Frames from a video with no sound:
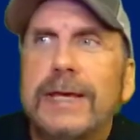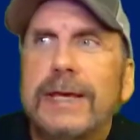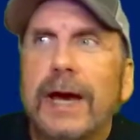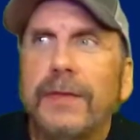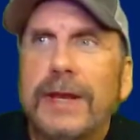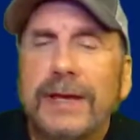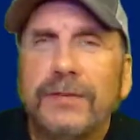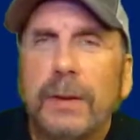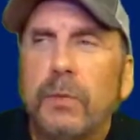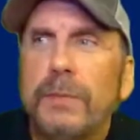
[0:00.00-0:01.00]
Uh, the next
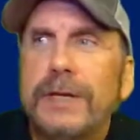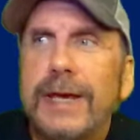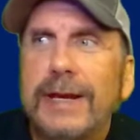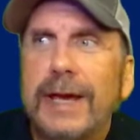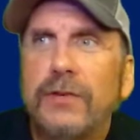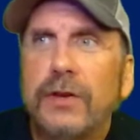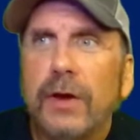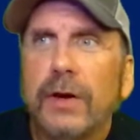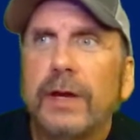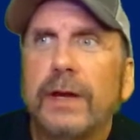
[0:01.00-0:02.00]
step would be data
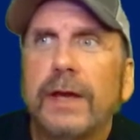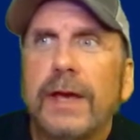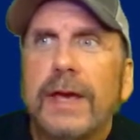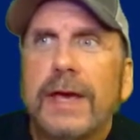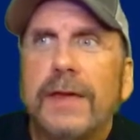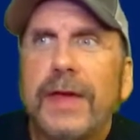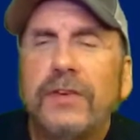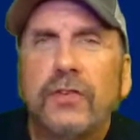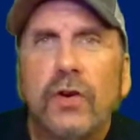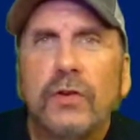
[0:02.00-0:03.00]
engineering, and that
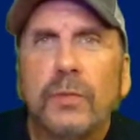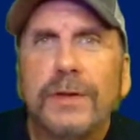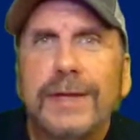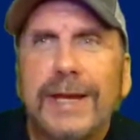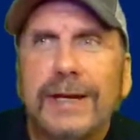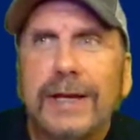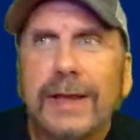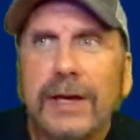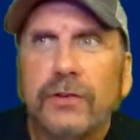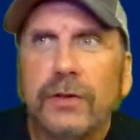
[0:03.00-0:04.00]
starts with data
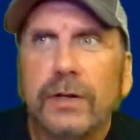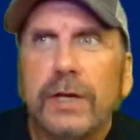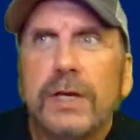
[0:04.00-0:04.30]
collection.